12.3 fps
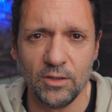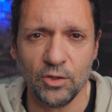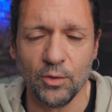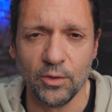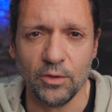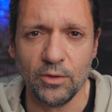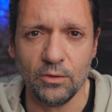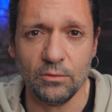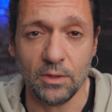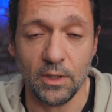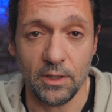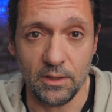Make sure you
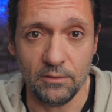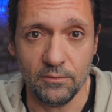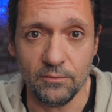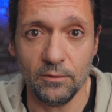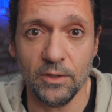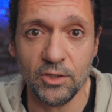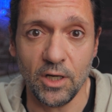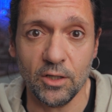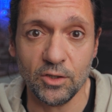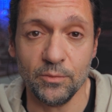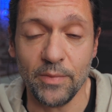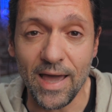use a fully
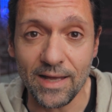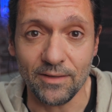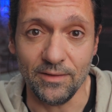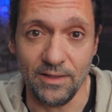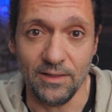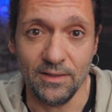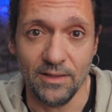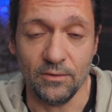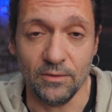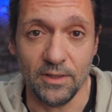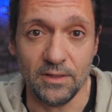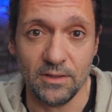charged battery
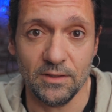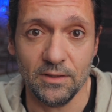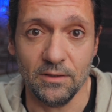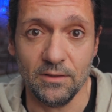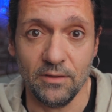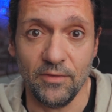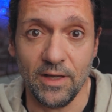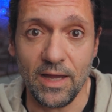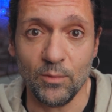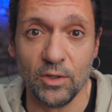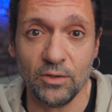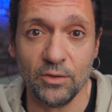for this, because if the
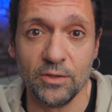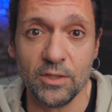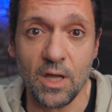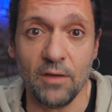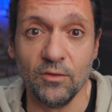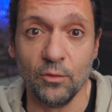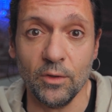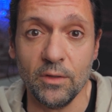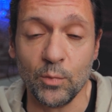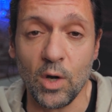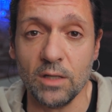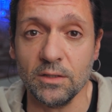camera turns off during
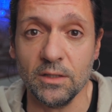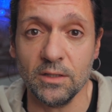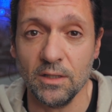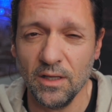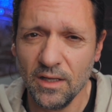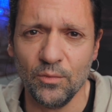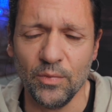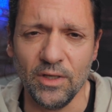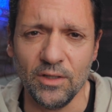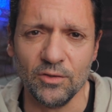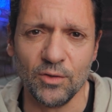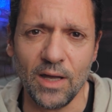the process, you'll be in